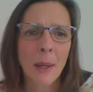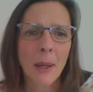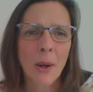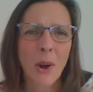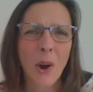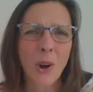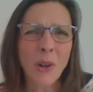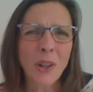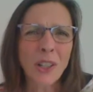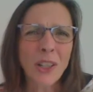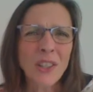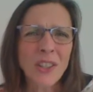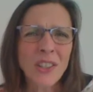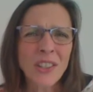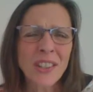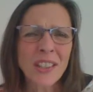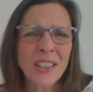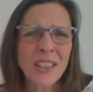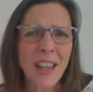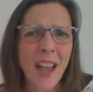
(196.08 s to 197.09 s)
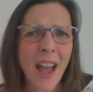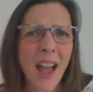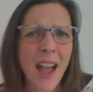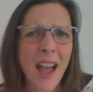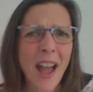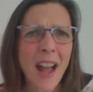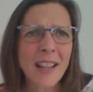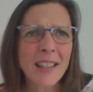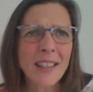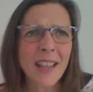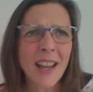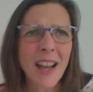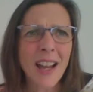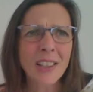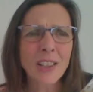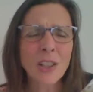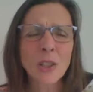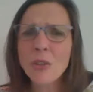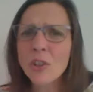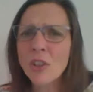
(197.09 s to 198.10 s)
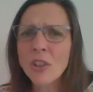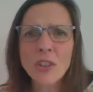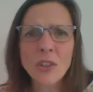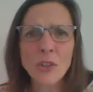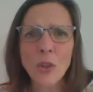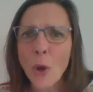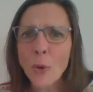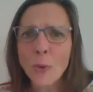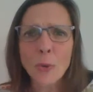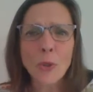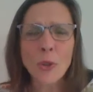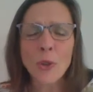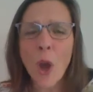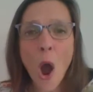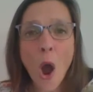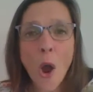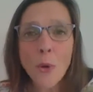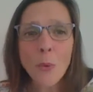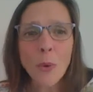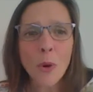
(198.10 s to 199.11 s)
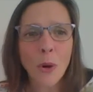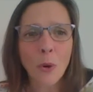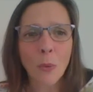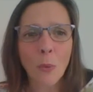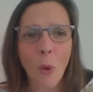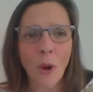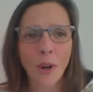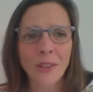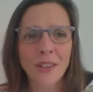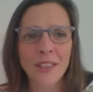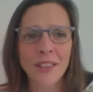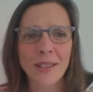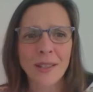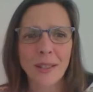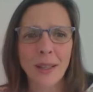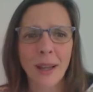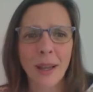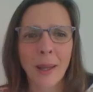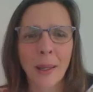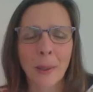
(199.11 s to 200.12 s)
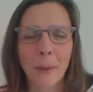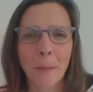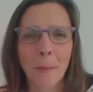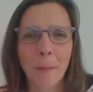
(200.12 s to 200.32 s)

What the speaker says: Or are you just scared that you just don't know what to say?